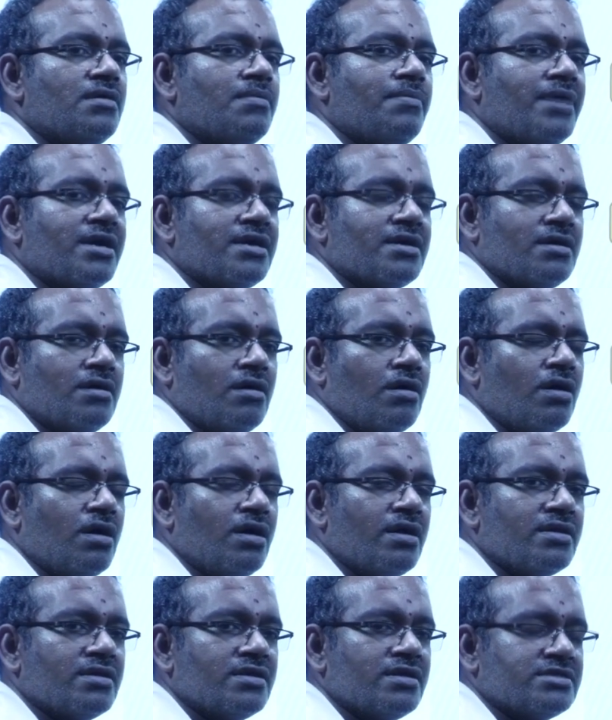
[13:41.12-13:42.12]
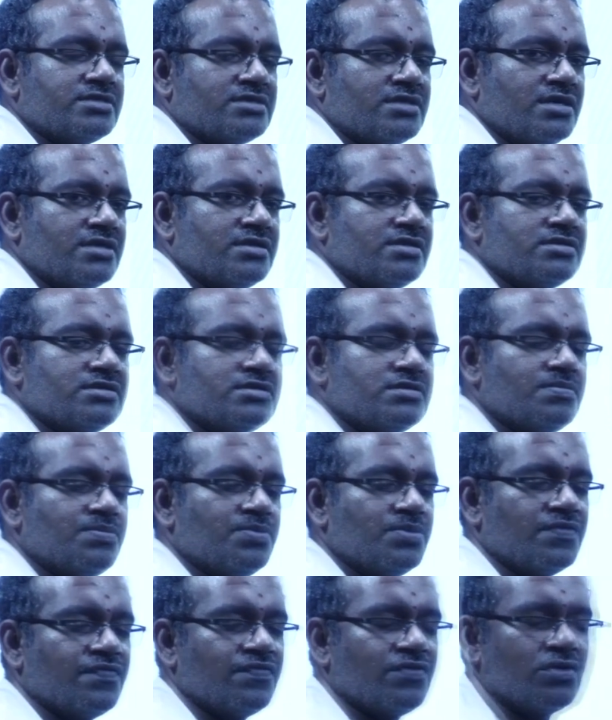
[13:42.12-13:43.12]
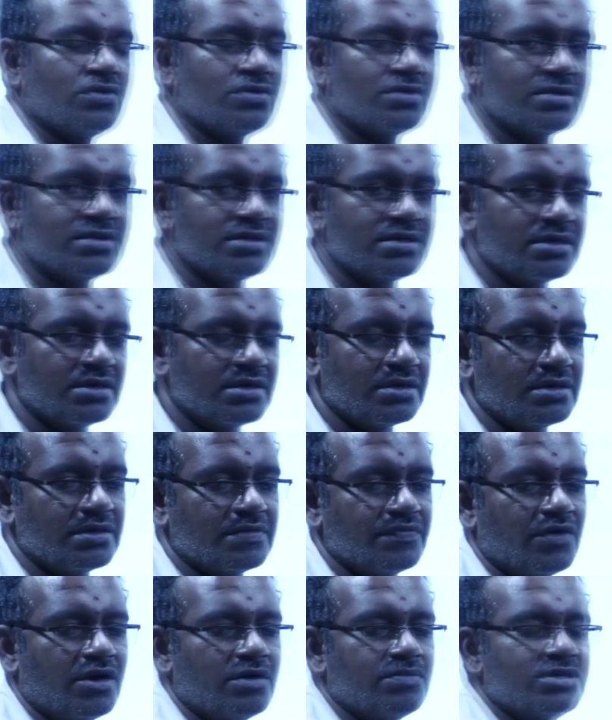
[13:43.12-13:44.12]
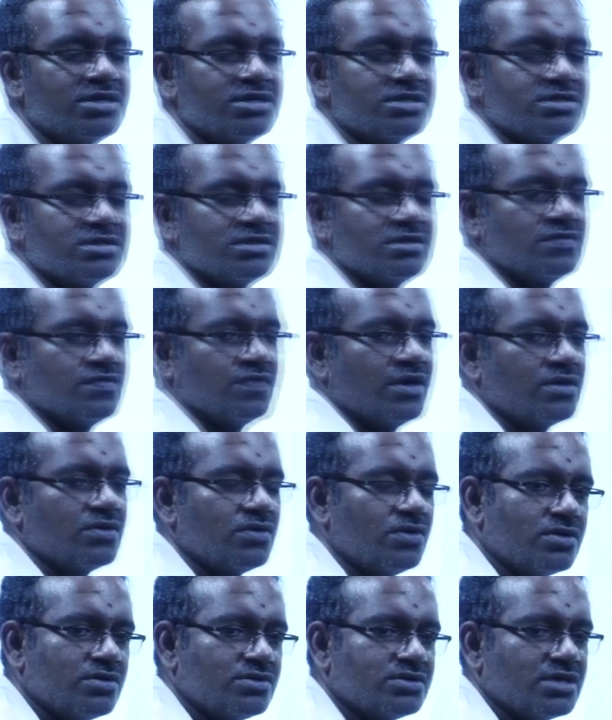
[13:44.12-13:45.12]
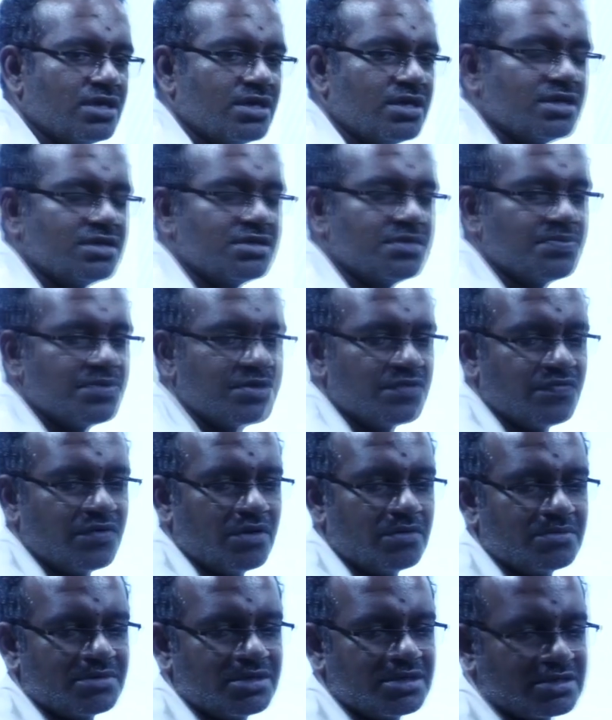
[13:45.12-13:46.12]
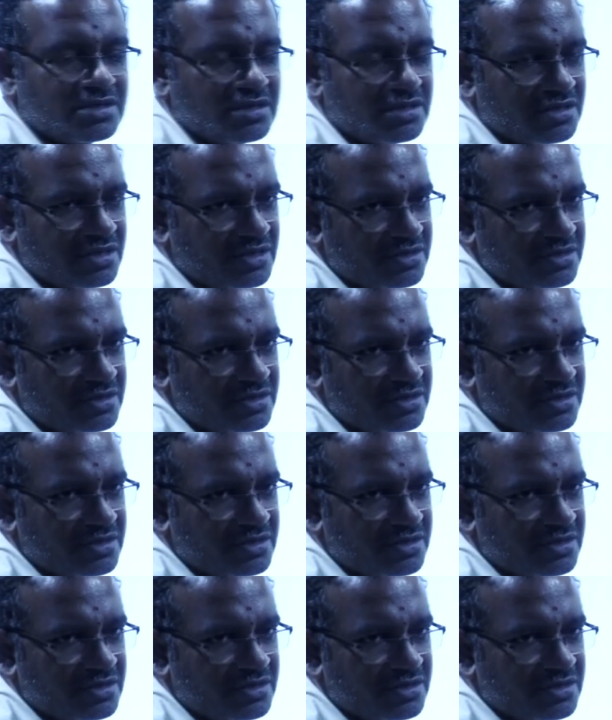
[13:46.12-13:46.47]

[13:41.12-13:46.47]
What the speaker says: But all the stages before the formulation, we are going to study the pre-formulation.